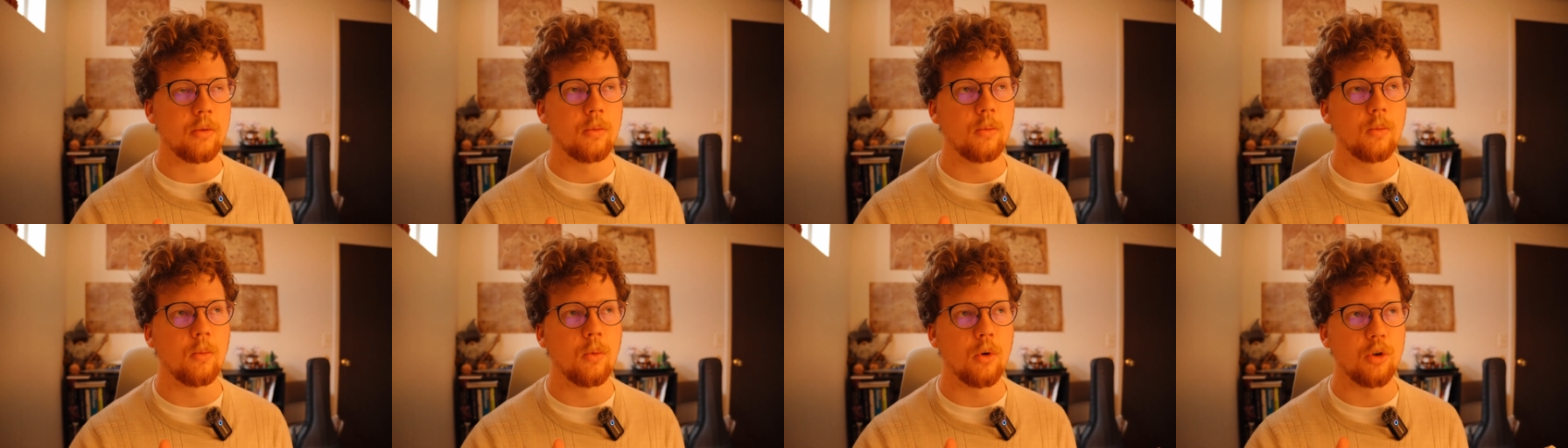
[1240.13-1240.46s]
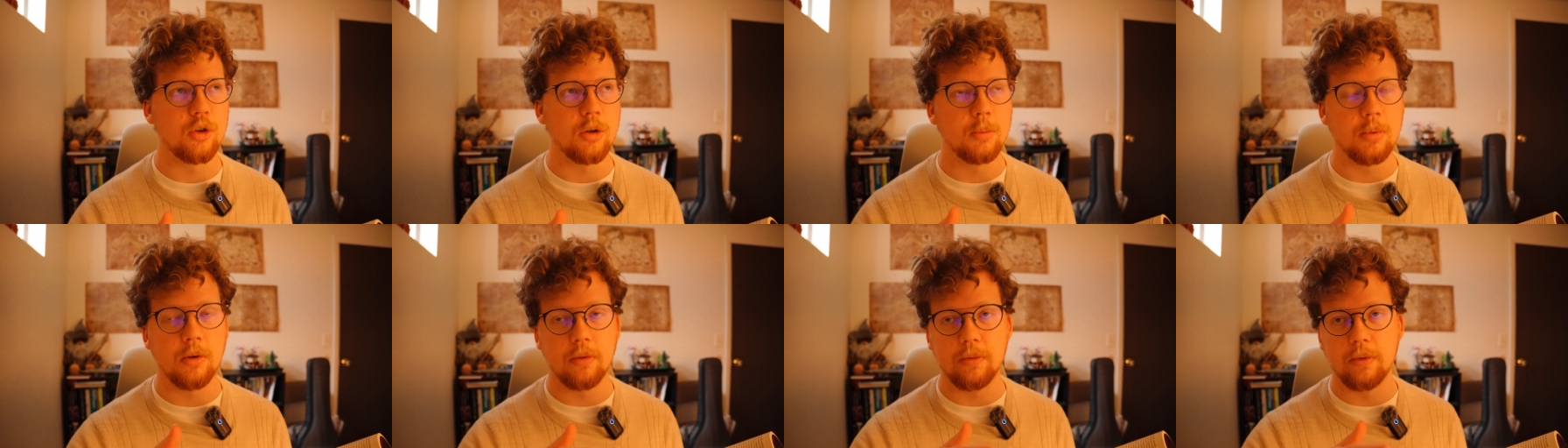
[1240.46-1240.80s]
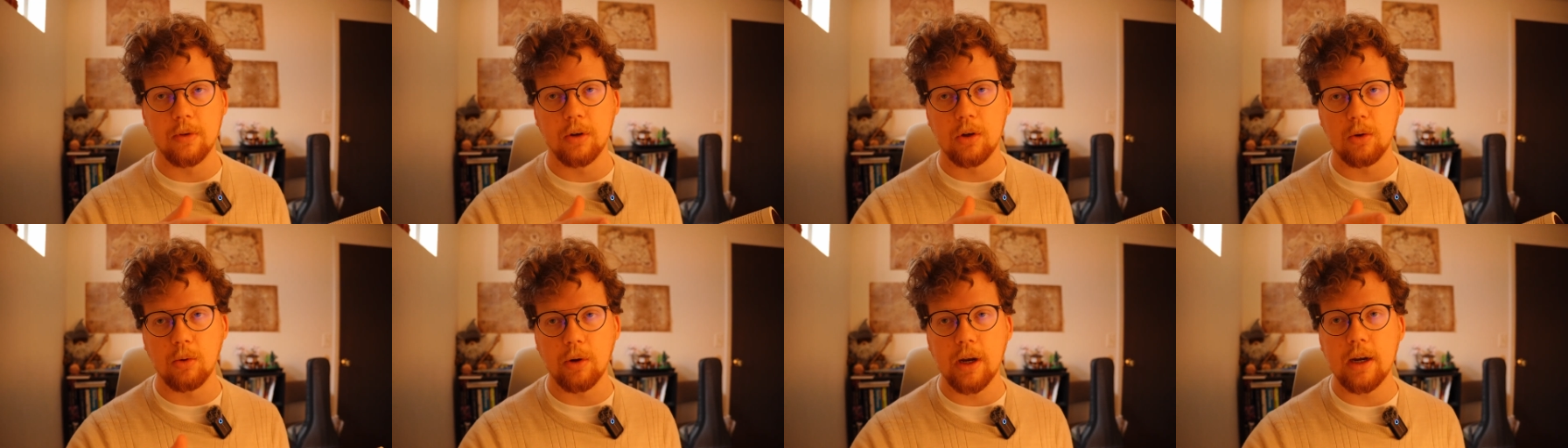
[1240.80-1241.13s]
worship of
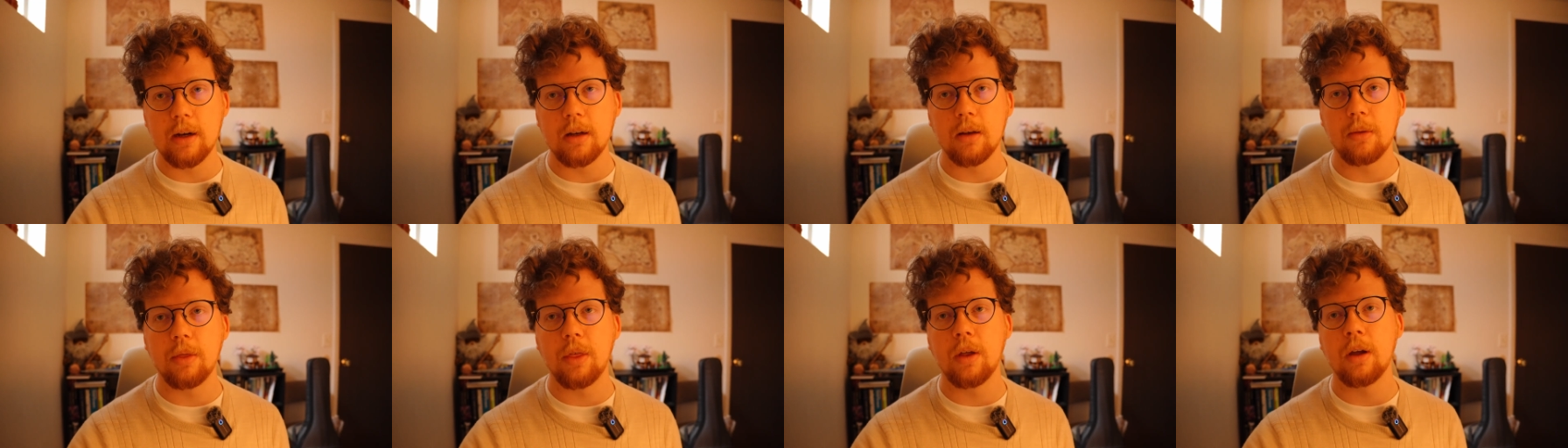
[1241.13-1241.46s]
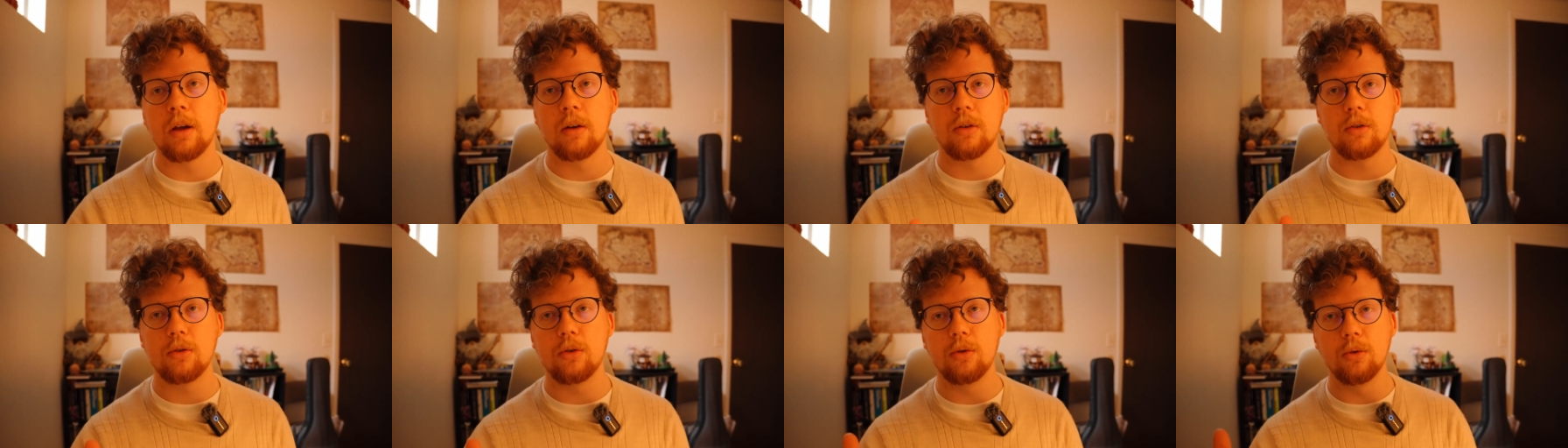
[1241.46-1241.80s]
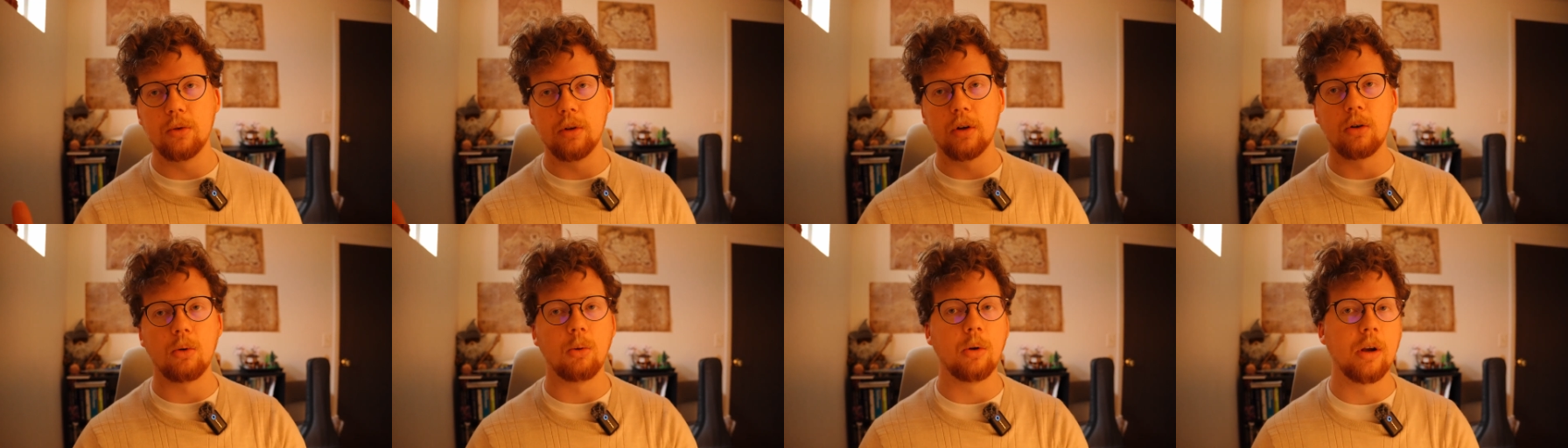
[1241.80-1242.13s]
the created things to
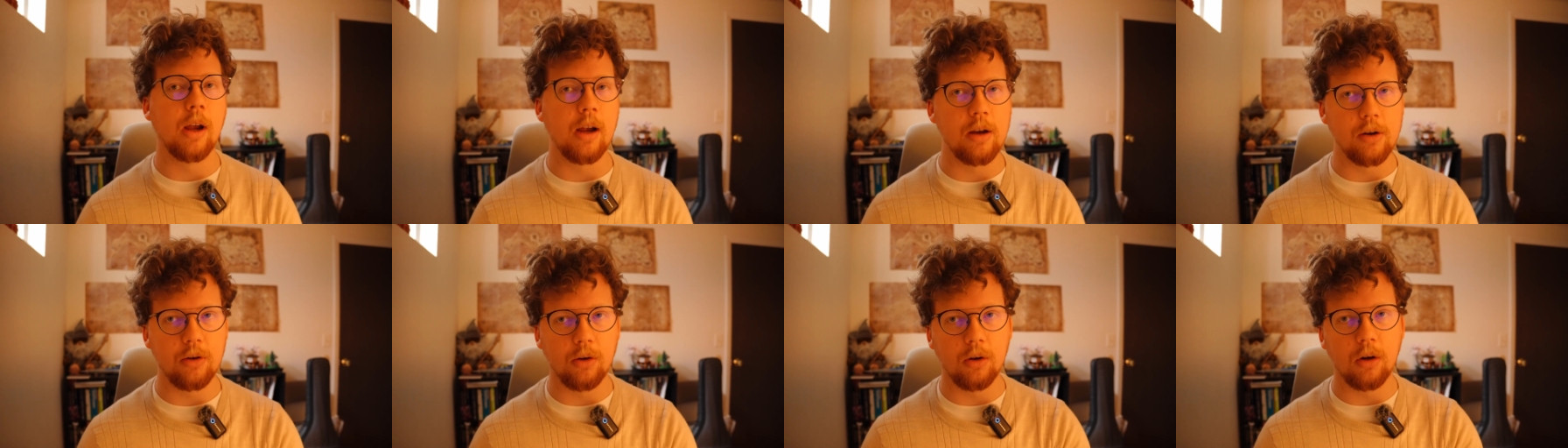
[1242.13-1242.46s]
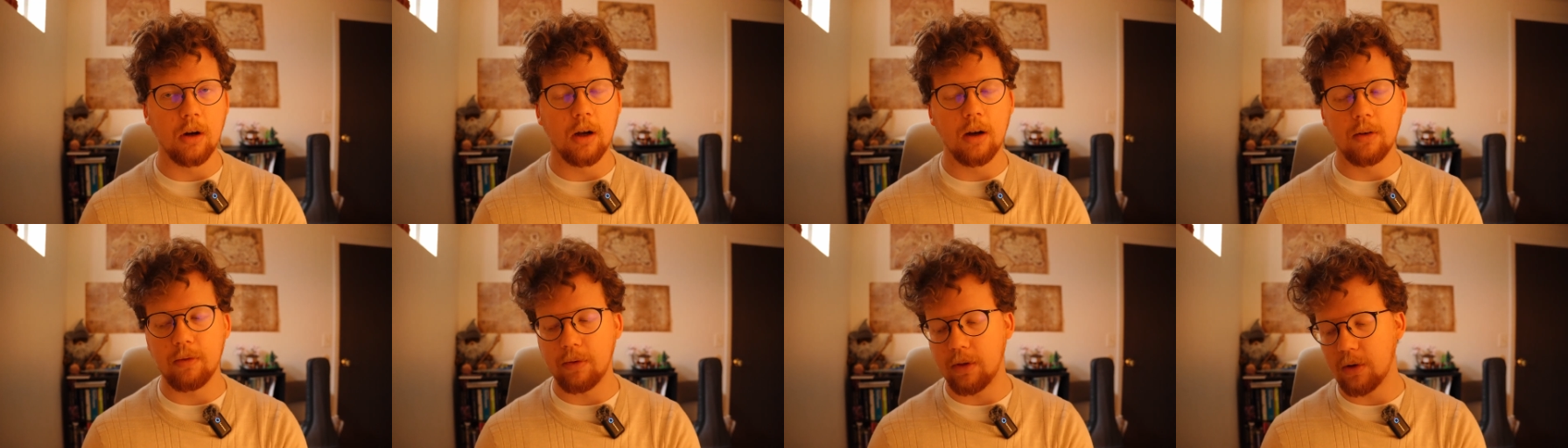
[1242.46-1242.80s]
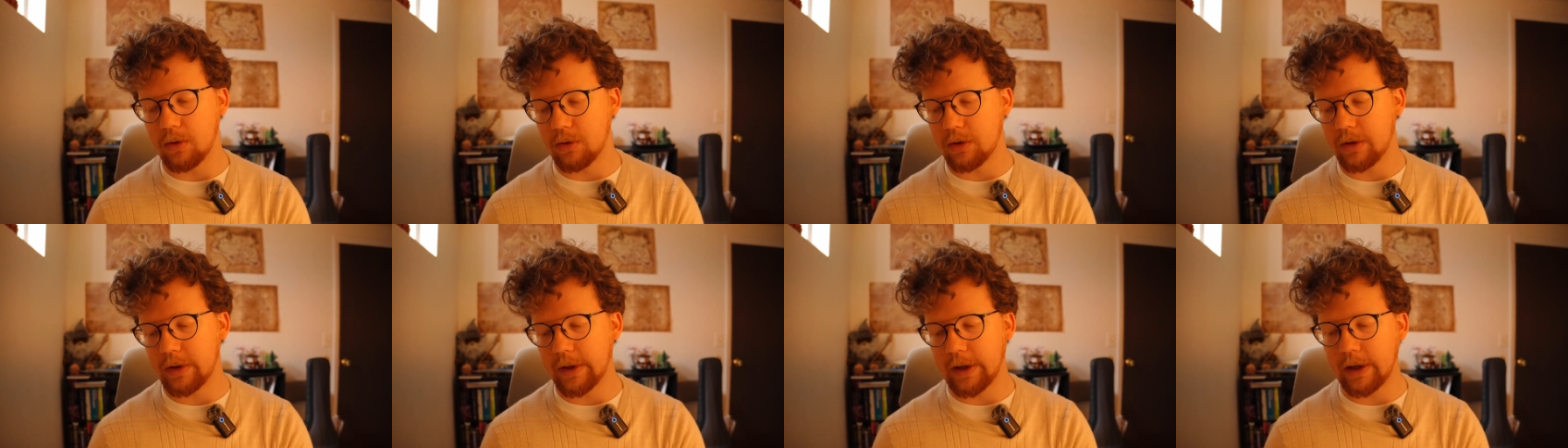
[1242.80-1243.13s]
the creator of
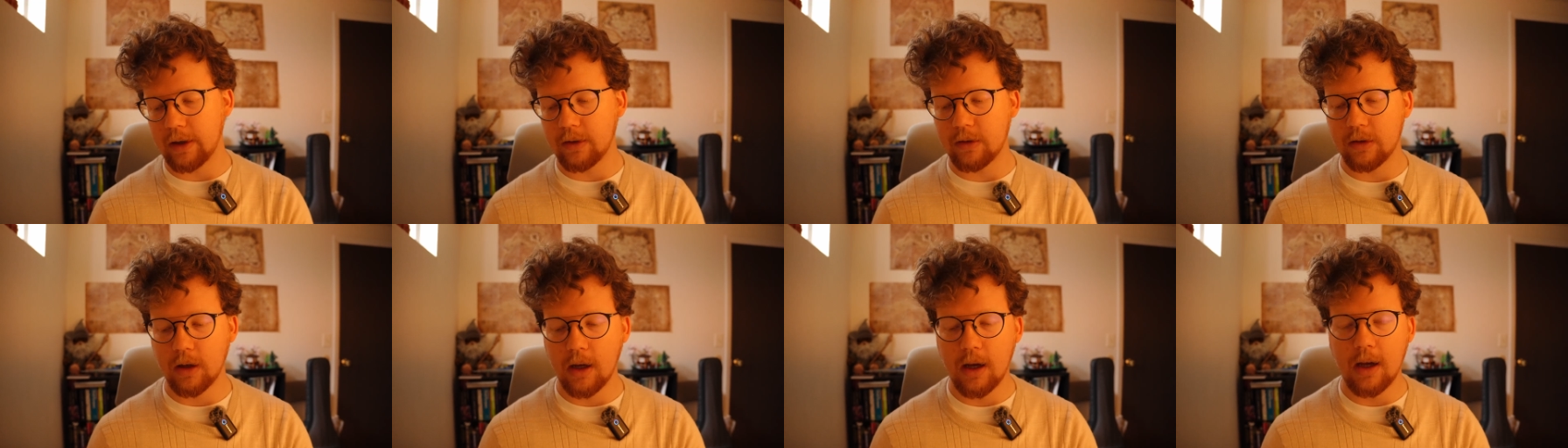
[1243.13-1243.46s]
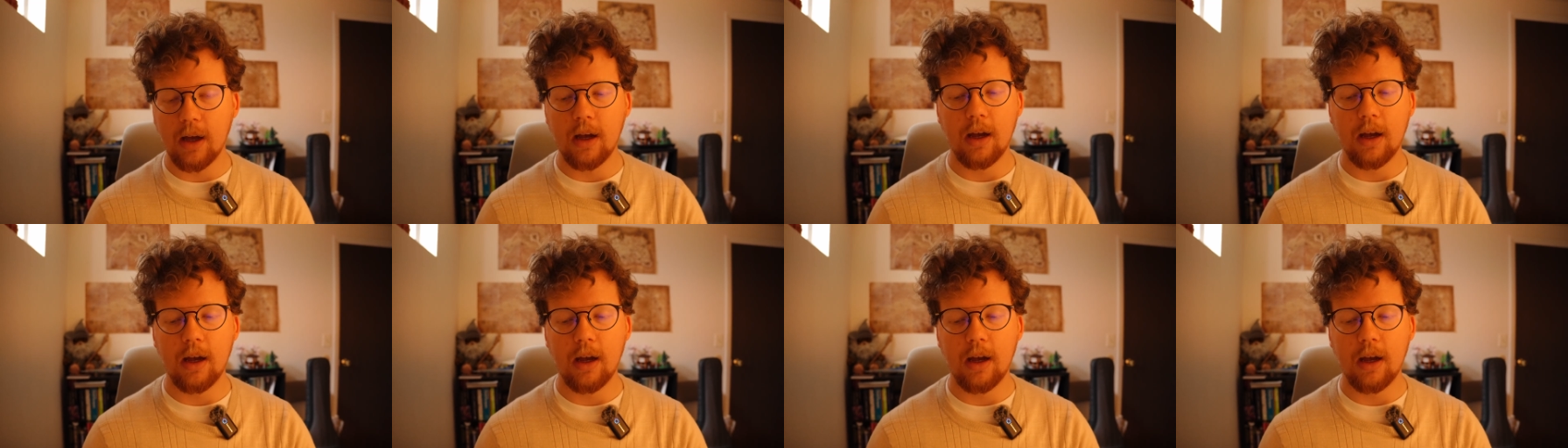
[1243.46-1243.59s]
those things.